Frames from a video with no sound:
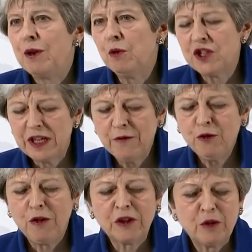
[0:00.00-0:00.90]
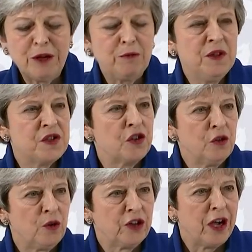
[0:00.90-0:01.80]
And we will deliver on commitments
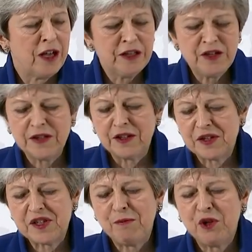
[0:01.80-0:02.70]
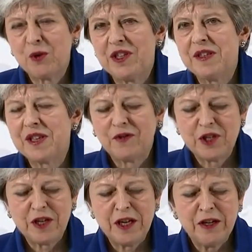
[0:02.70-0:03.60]
to Northern Ireland in the December
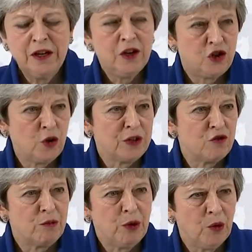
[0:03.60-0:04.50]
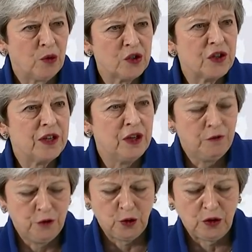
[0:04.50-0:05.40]
2017 joint report
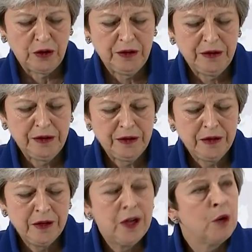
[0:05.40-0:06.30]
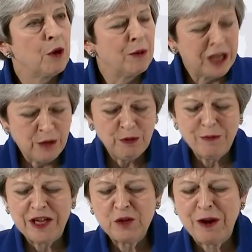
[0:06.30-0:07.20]
in full. We will
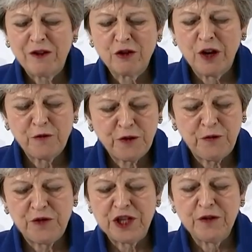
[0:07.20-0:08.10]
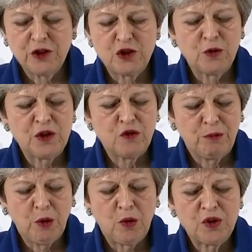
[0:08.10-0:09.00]
implement paragraph 50 of the joint
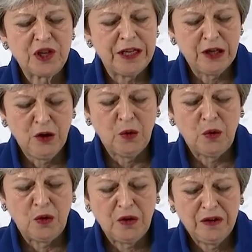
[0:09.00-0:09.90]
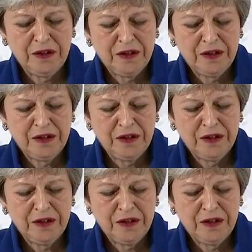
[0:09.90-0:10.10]
report in law.